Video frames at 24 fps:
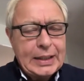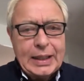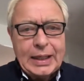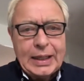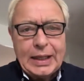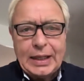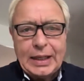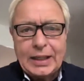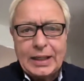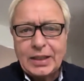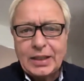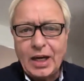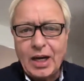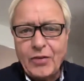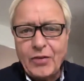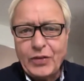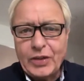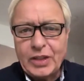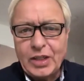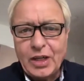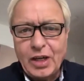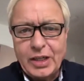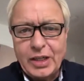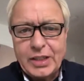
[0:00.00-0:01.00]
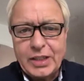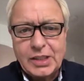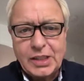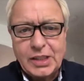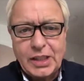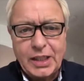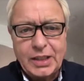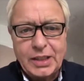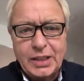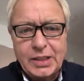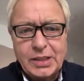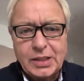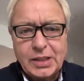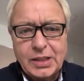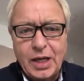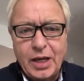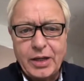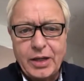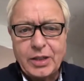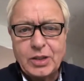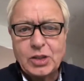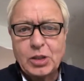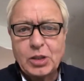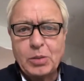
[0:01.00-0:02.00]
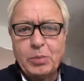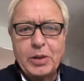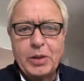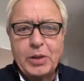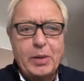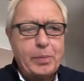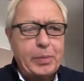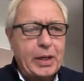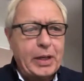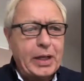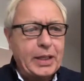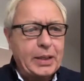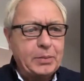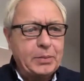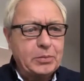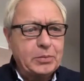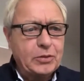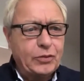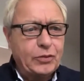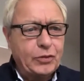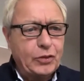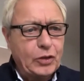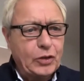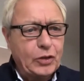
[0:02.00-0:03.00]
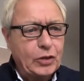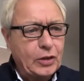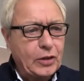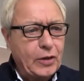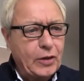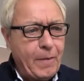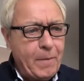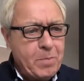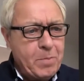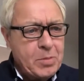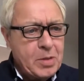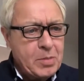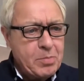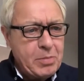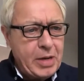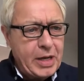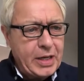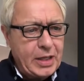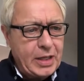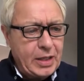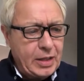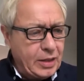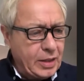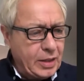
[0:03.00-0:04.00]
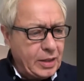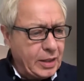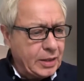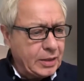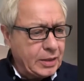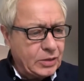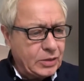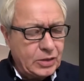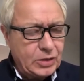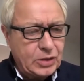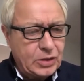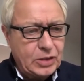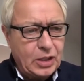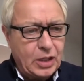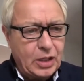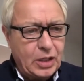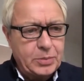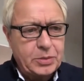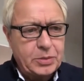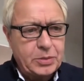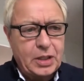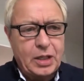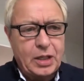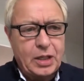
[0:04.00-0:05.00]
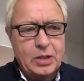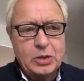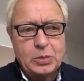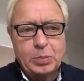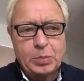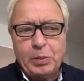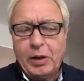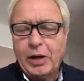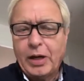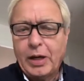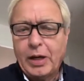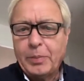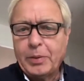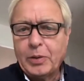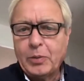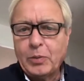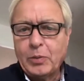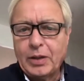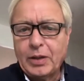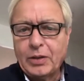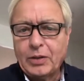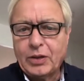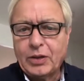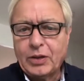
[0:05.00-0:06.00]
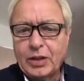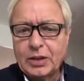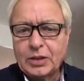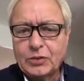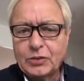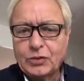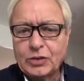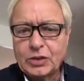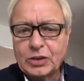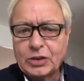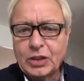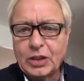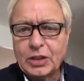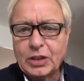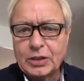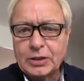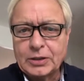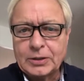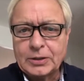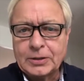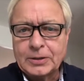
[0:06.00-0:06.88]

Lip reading: COVID-19 is going to be blamed for many things as time goes by, but one thing's for certain,